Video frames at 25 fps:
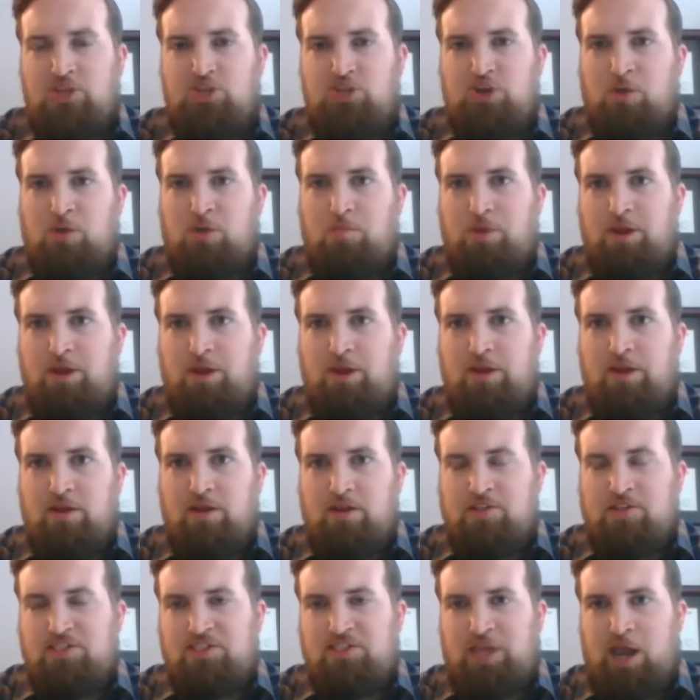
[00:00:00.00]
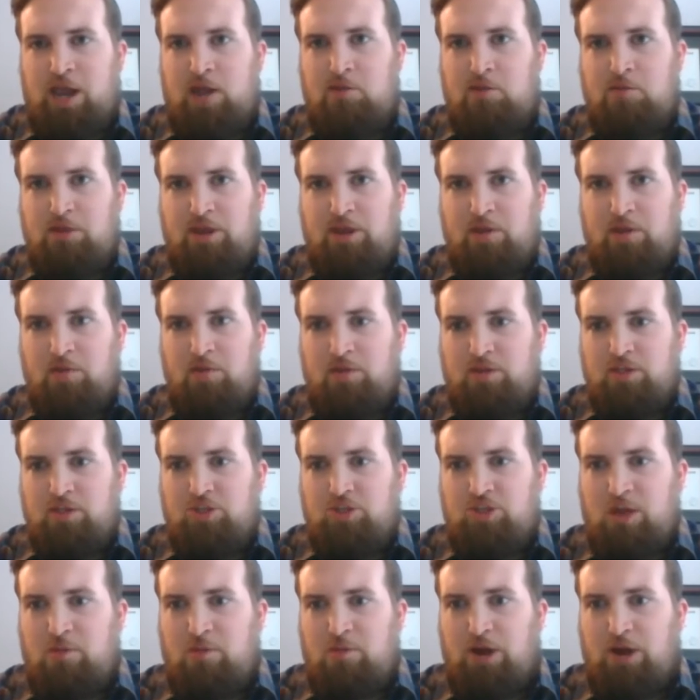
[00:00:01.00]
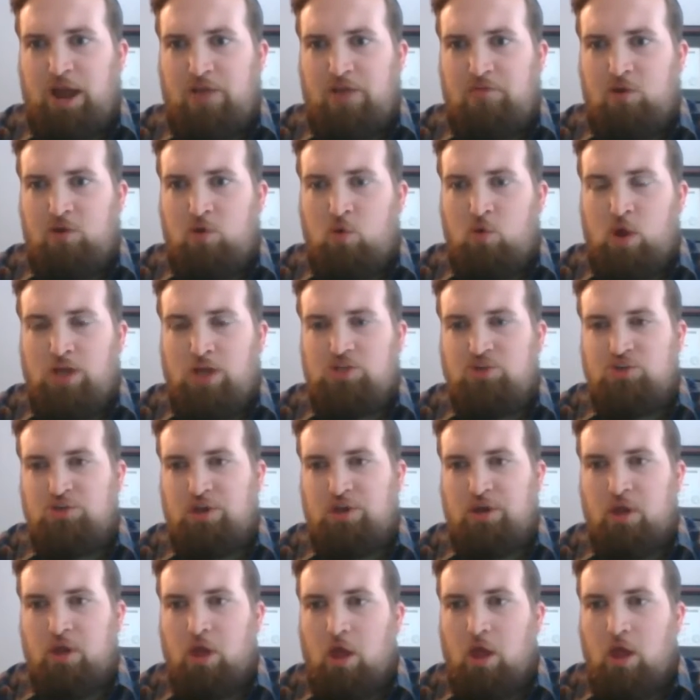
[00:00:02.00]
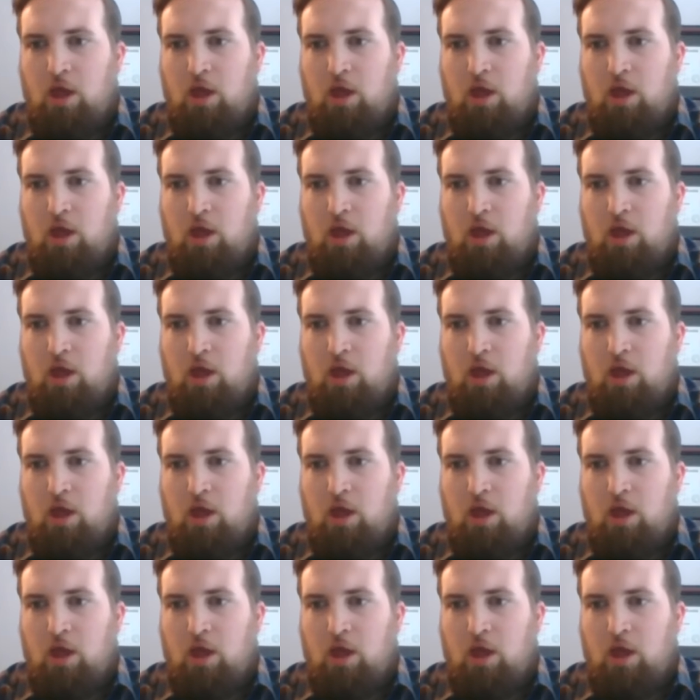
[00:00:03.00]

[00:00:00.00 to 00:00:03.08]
jump in here. This is Adam again with the Chamber. I have a question.